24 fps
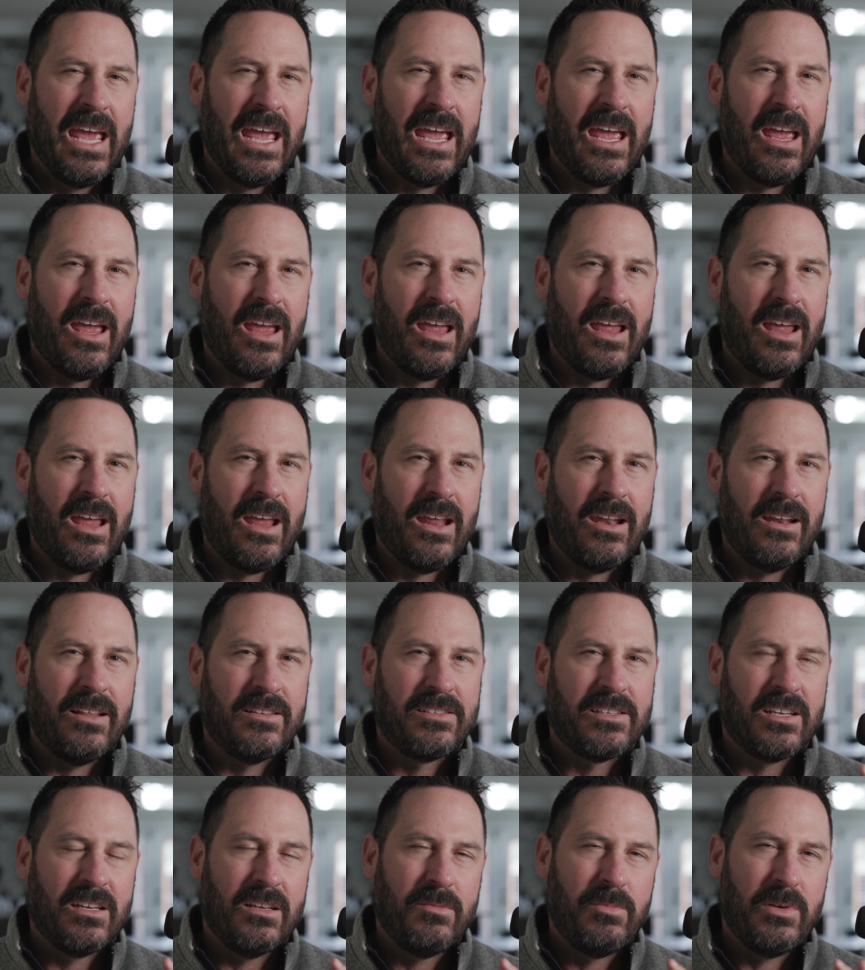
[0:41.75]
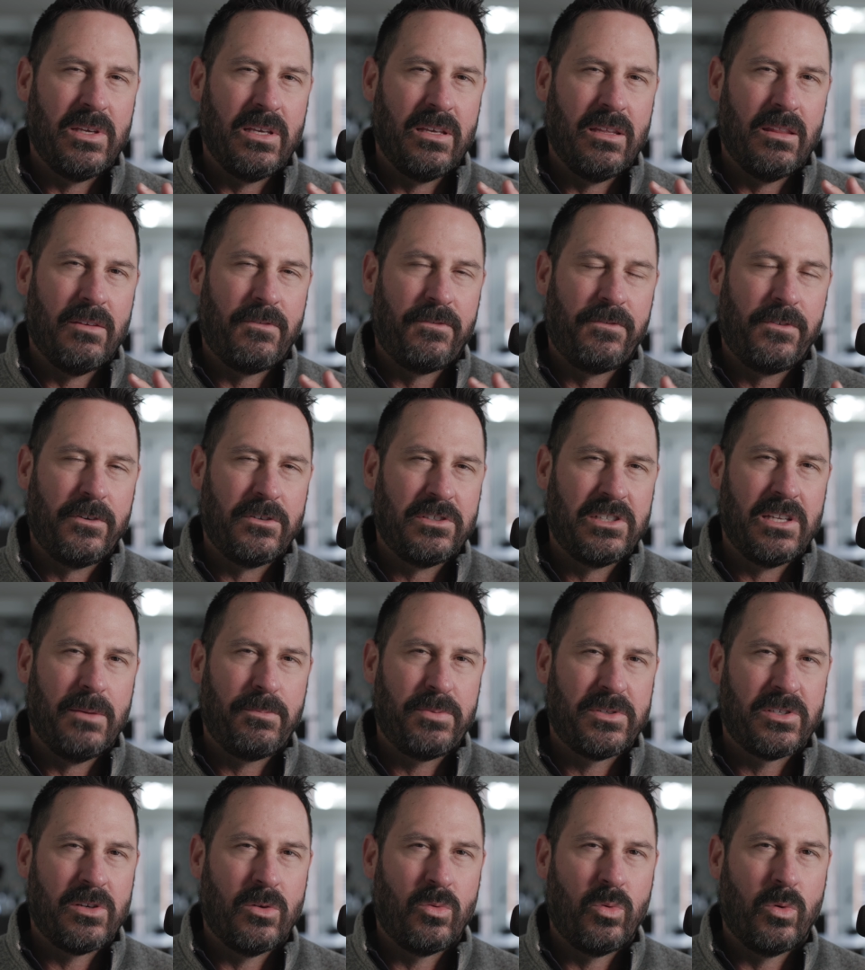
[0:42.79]
and it's going to be the first
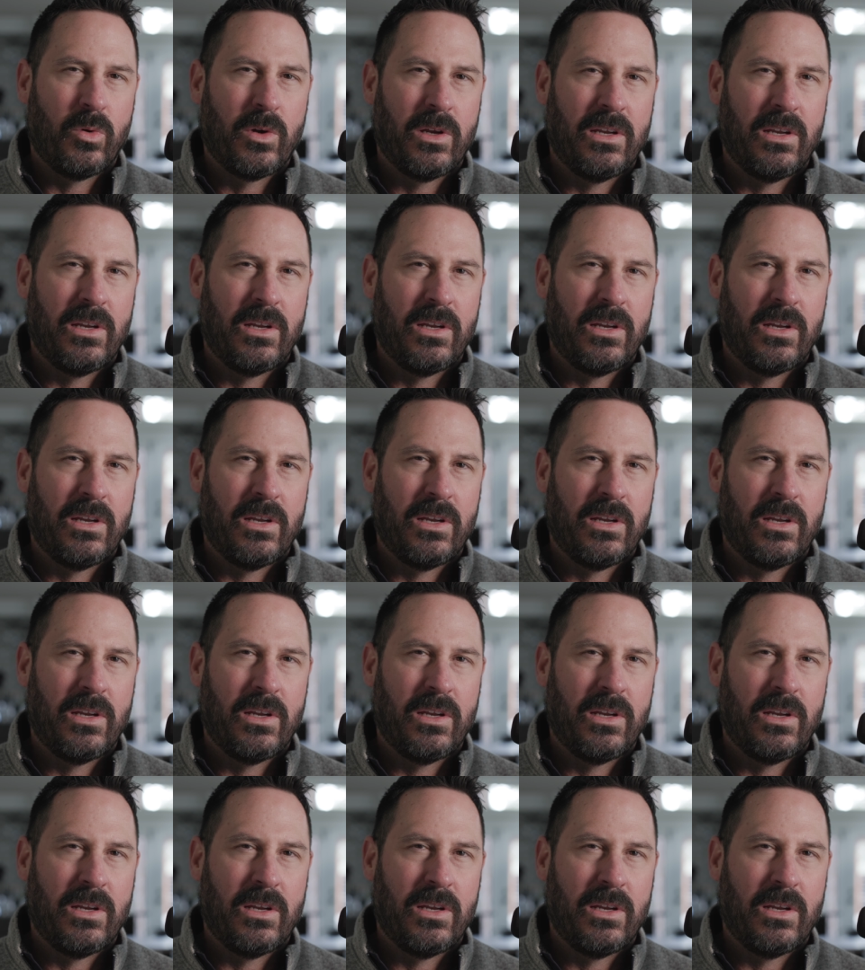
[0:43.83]
episode where we're